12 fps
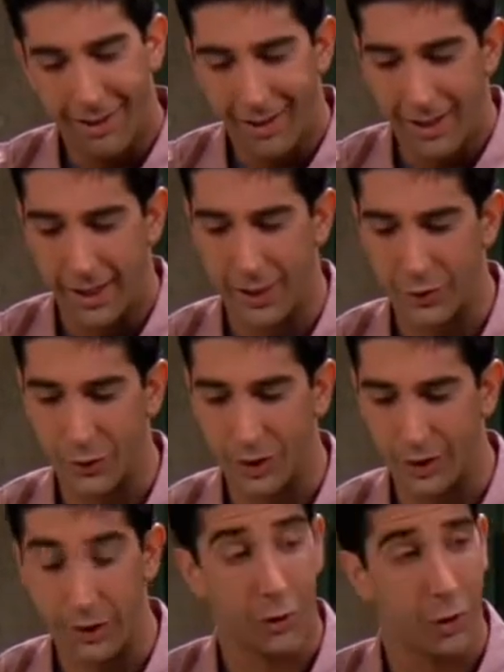It's uh,
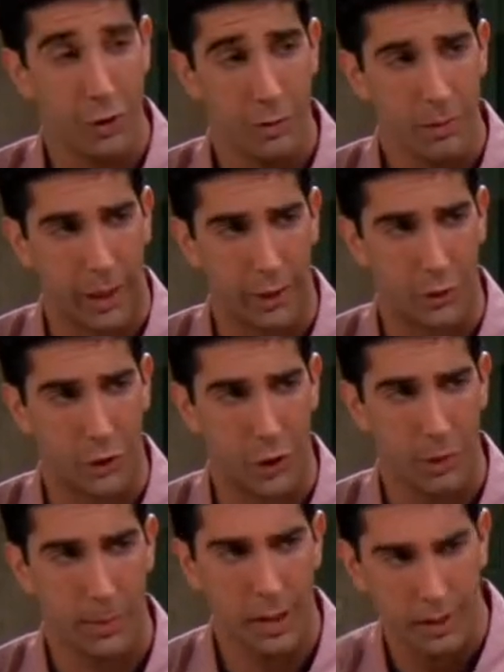it's new. It's
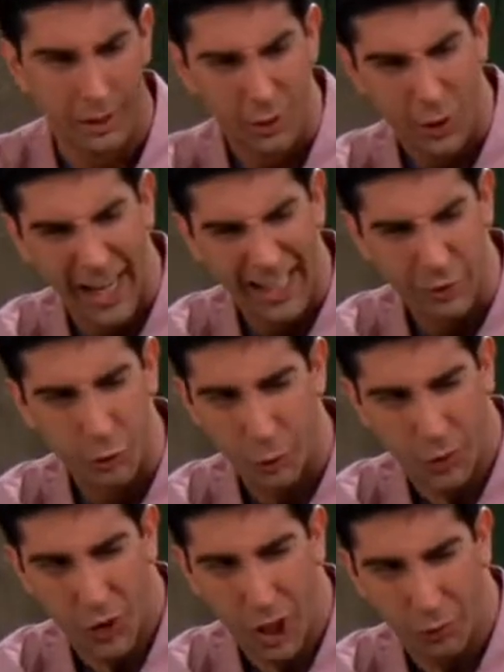German. It's extra
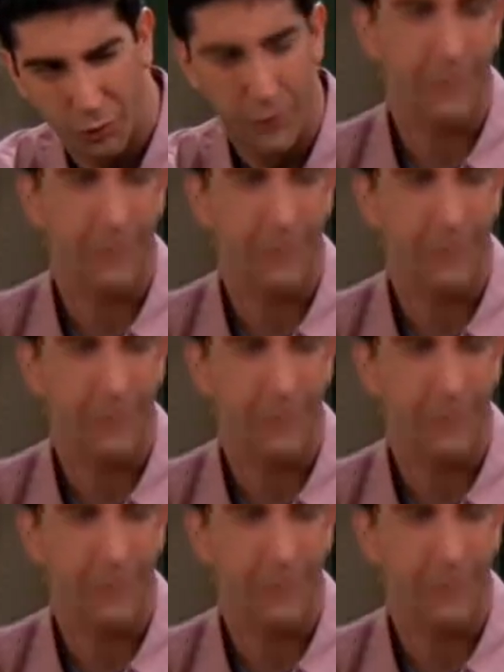tough.